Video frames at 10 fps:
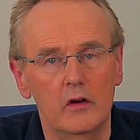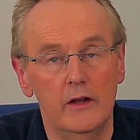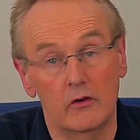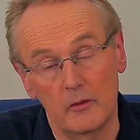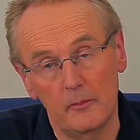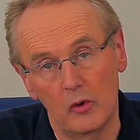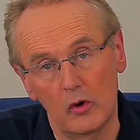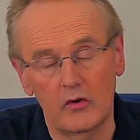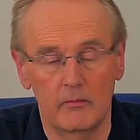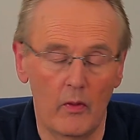in a
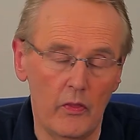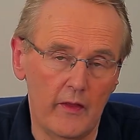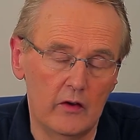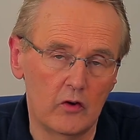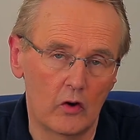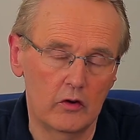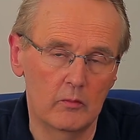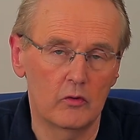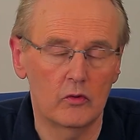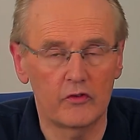report, a month-end
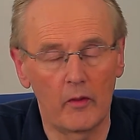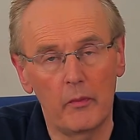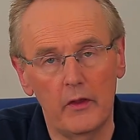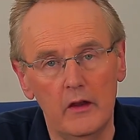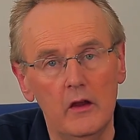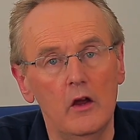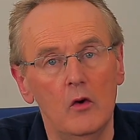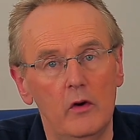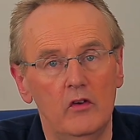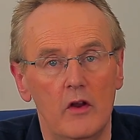document or something,
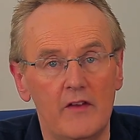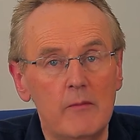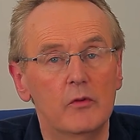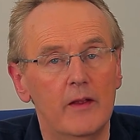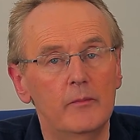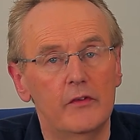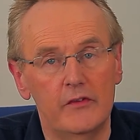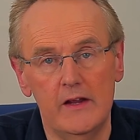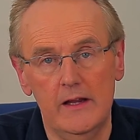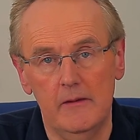which enables them to
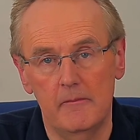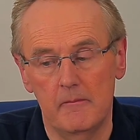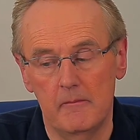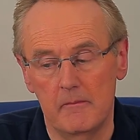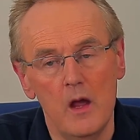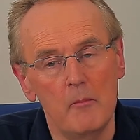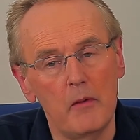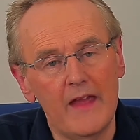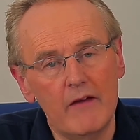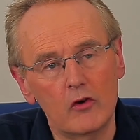see.
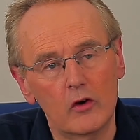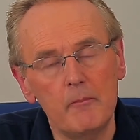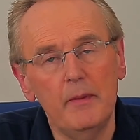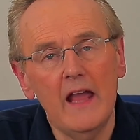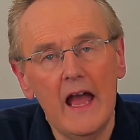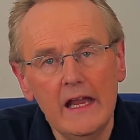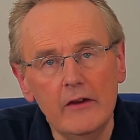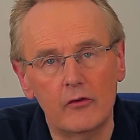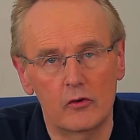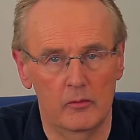But they have got a
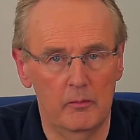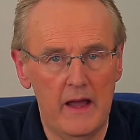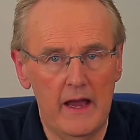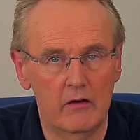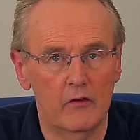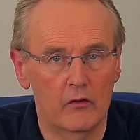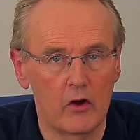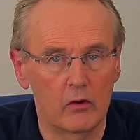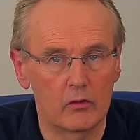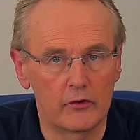behavioural pair of
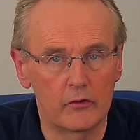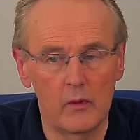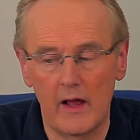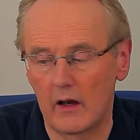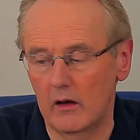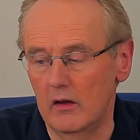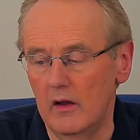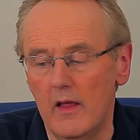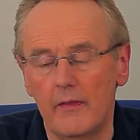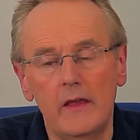goals as well.
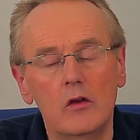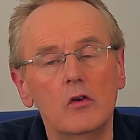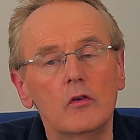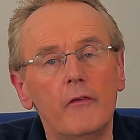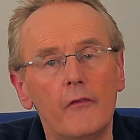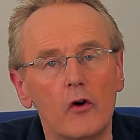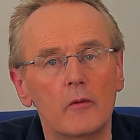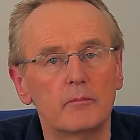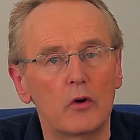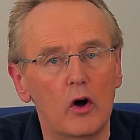They can
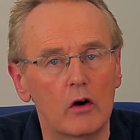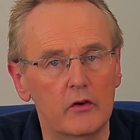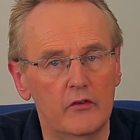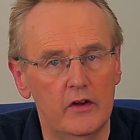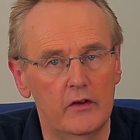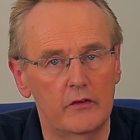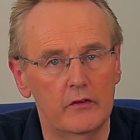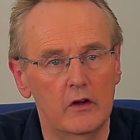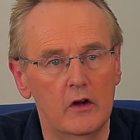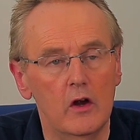confirm priorities.